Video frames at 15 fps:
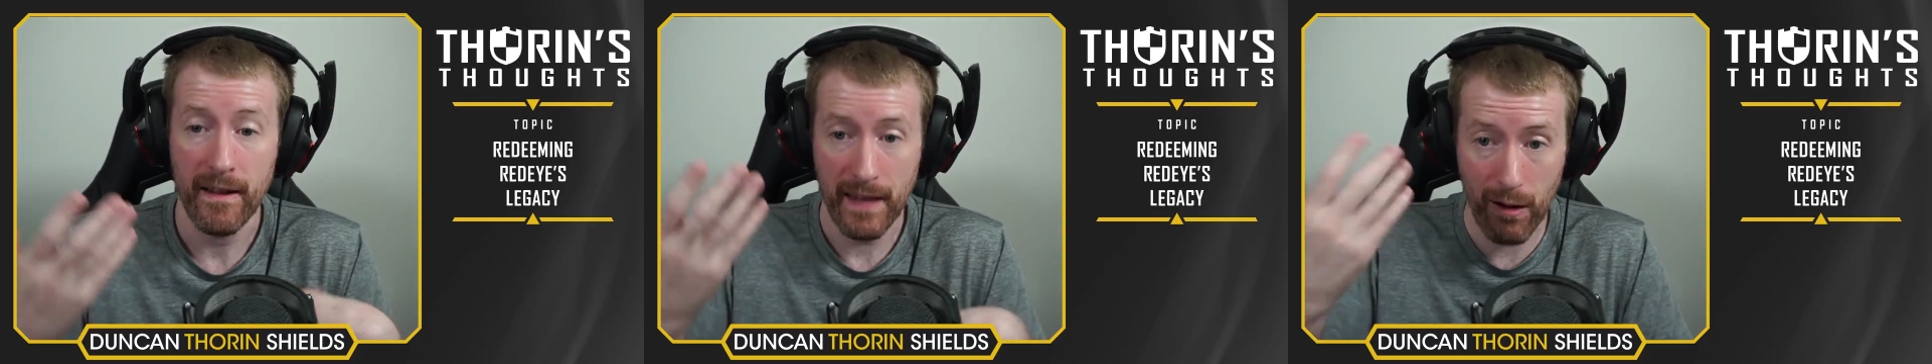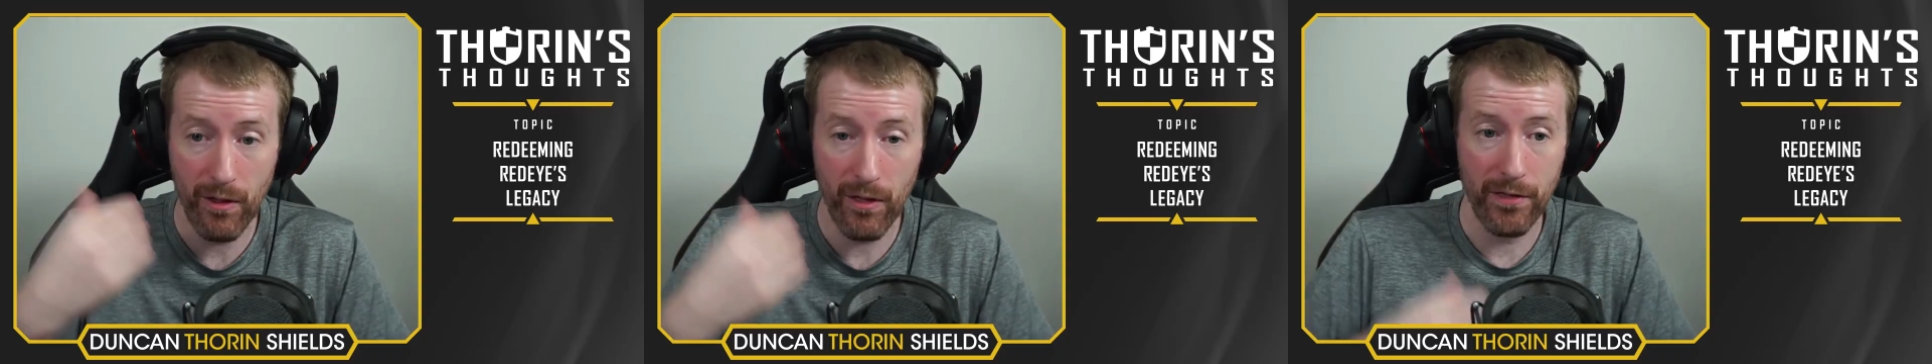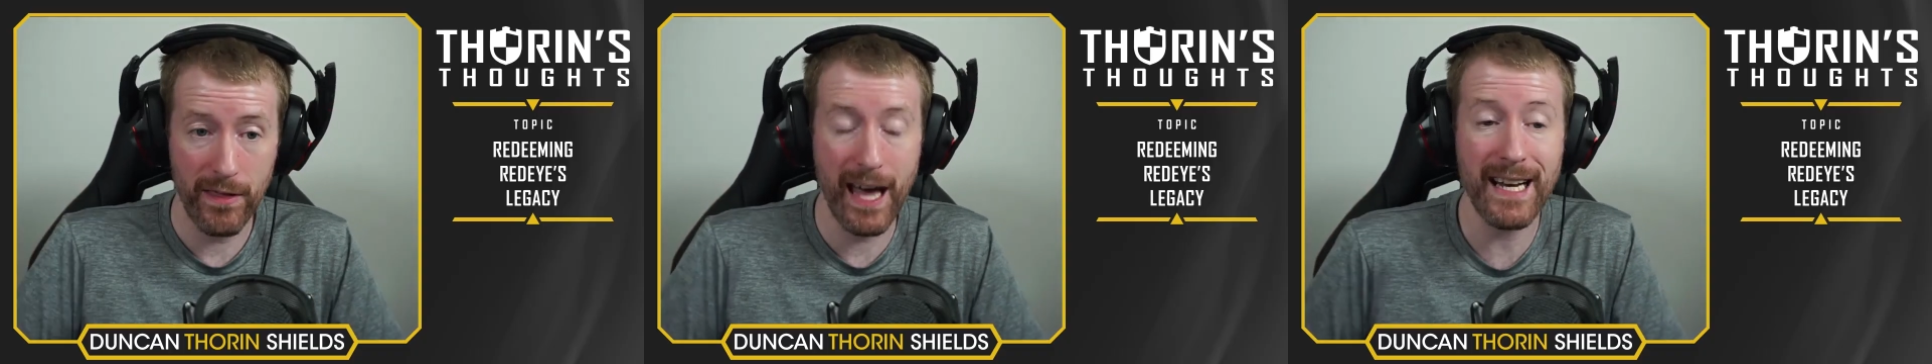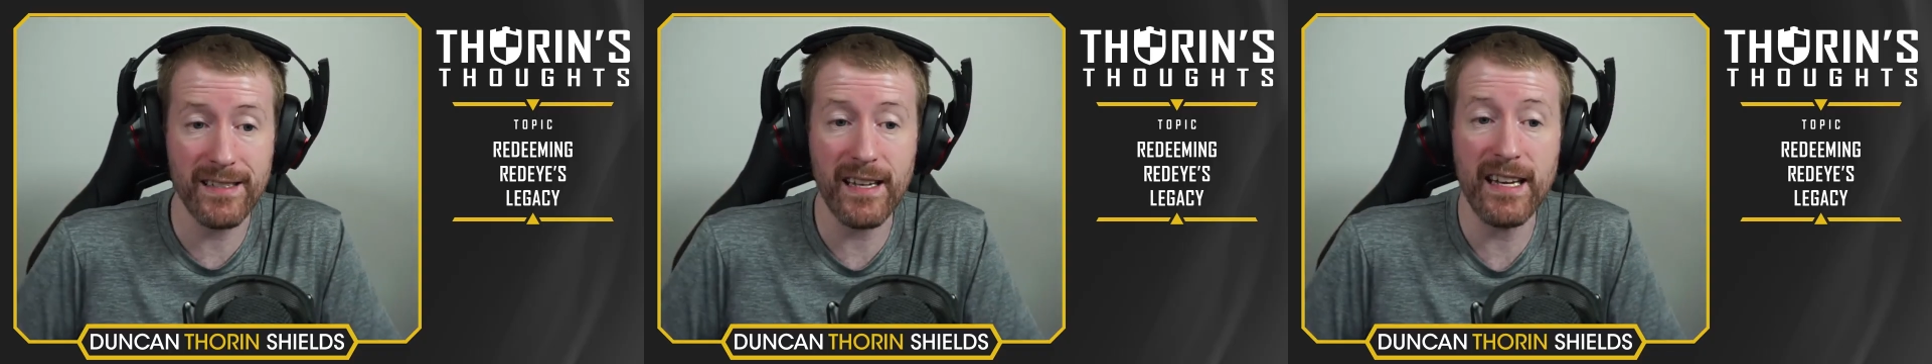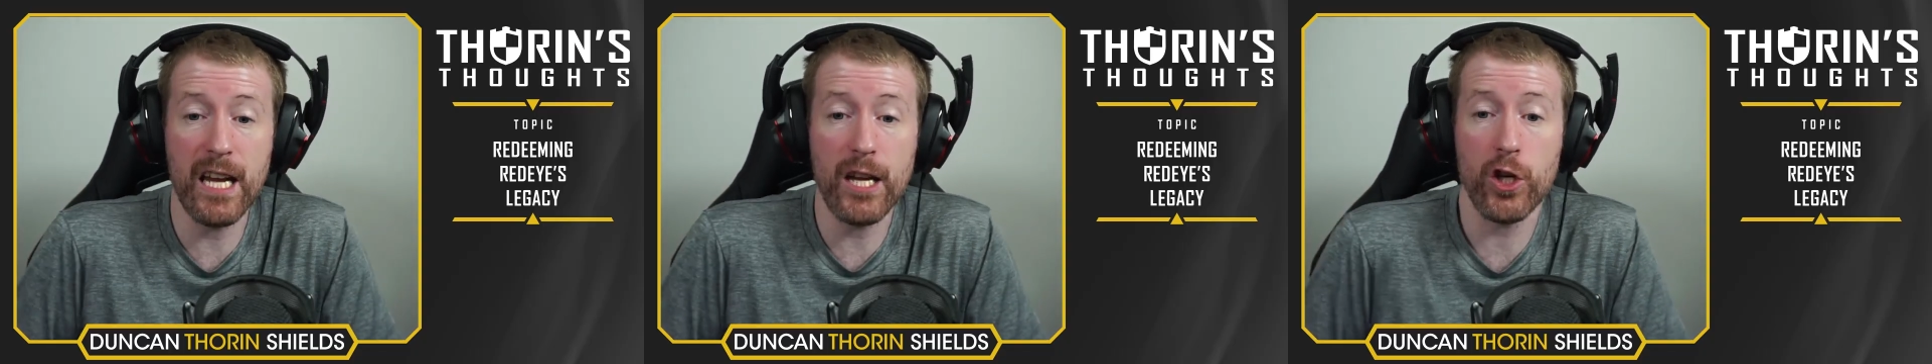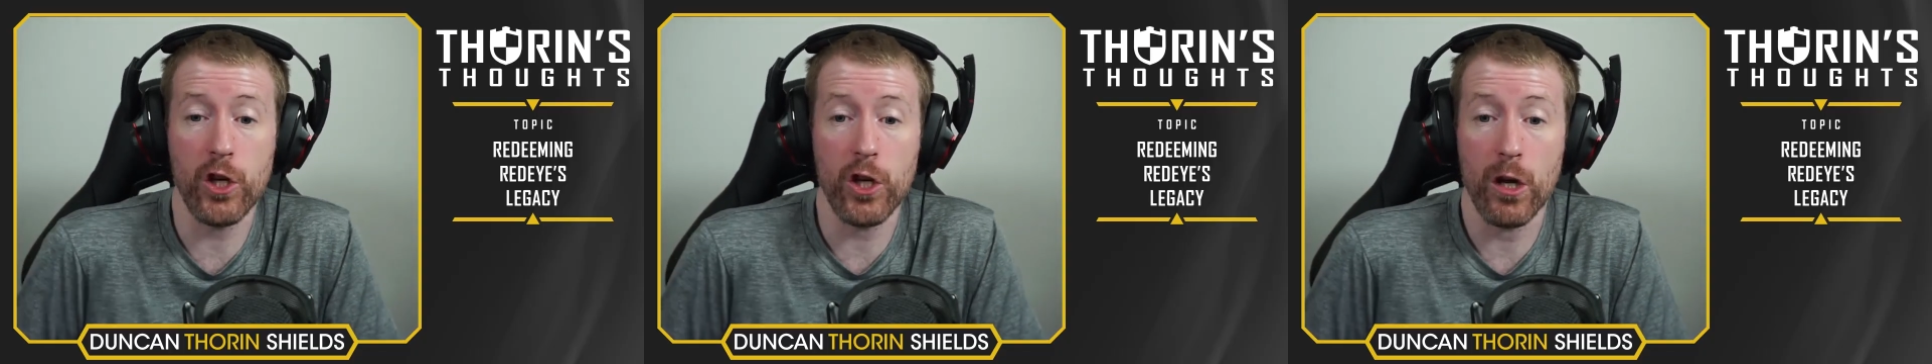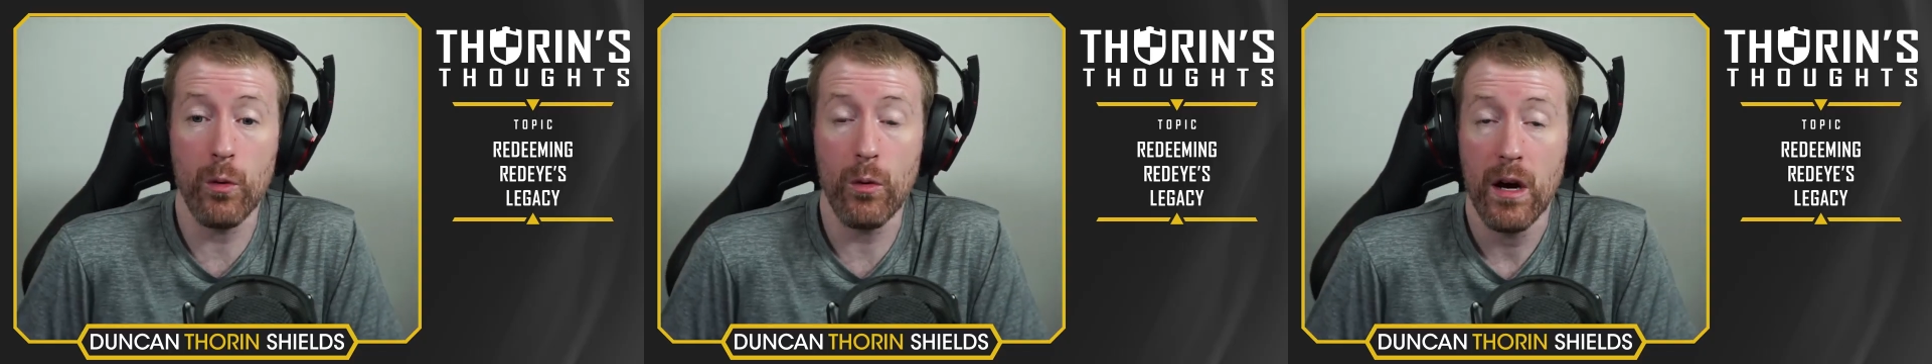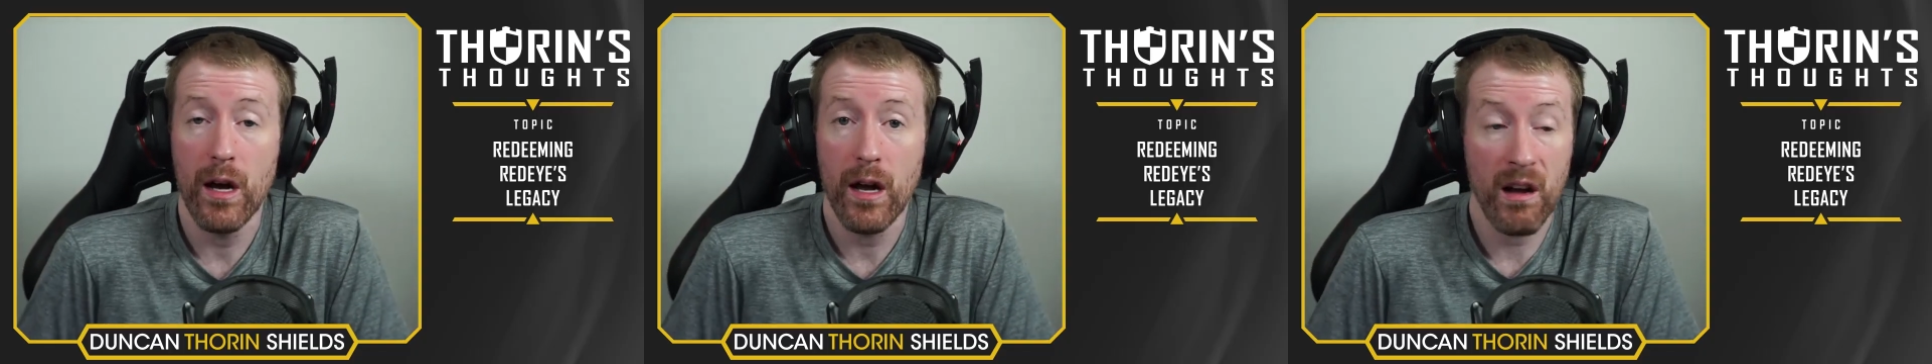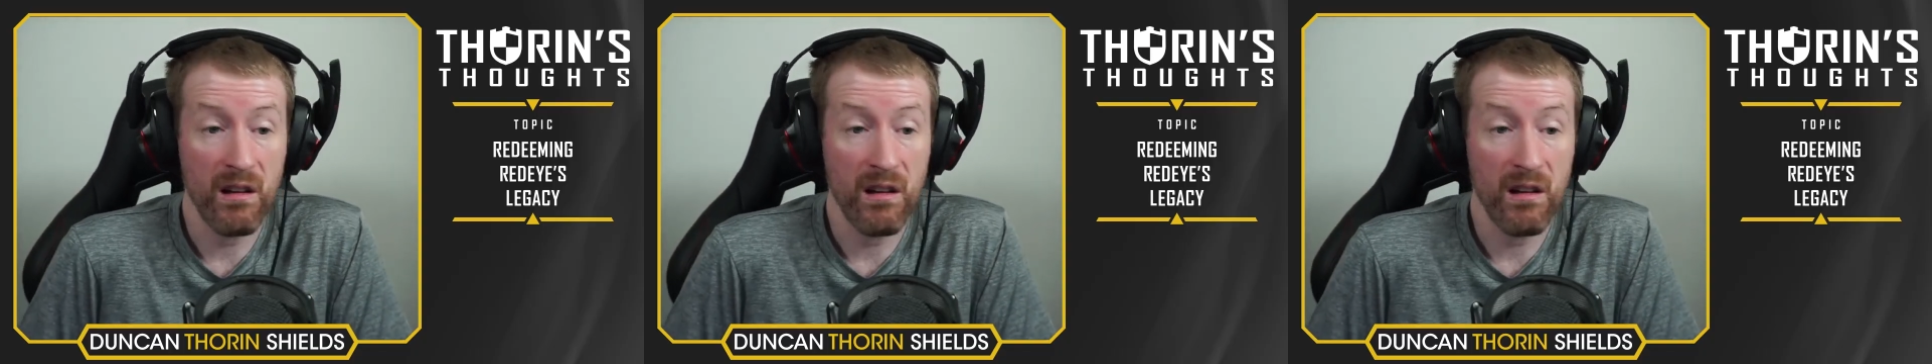Now, that is an issue.